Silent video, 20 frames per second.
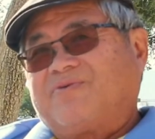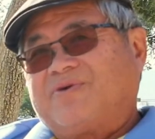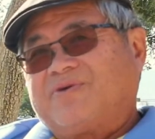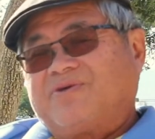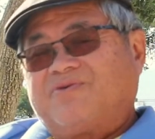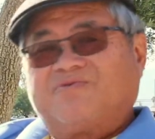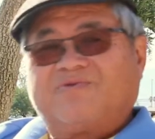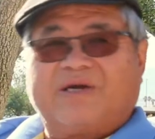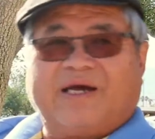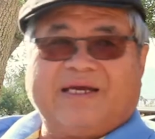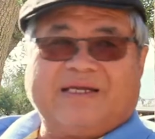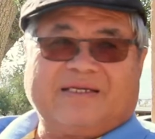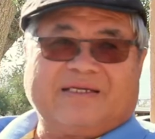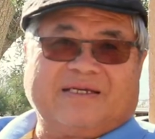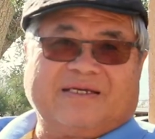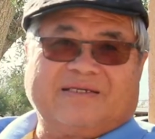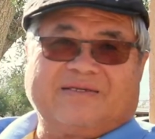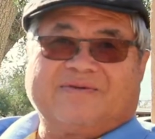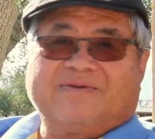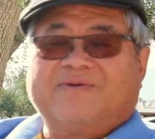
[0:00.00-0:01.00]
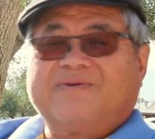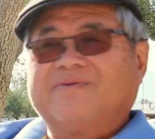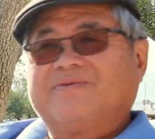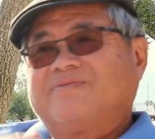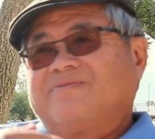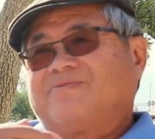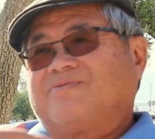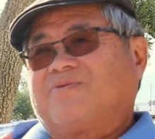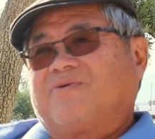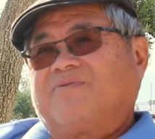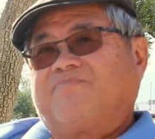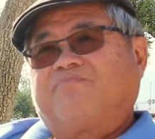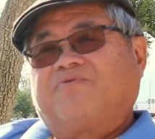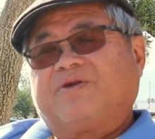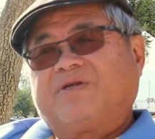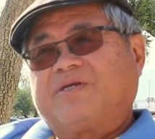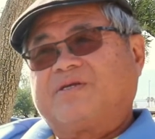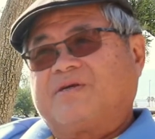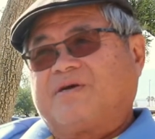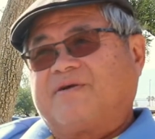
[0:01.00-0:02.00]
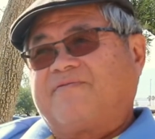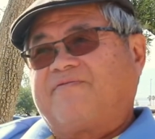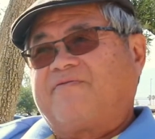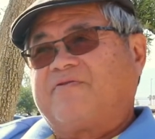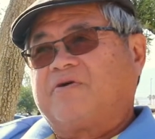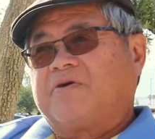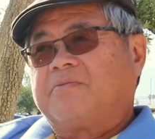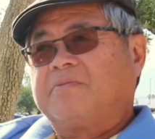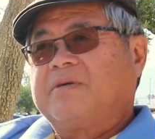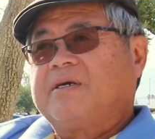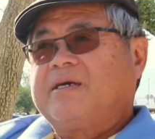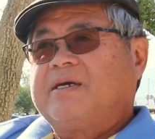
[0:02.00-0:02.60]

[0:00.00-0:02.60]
whether you're writing it or putting it on film.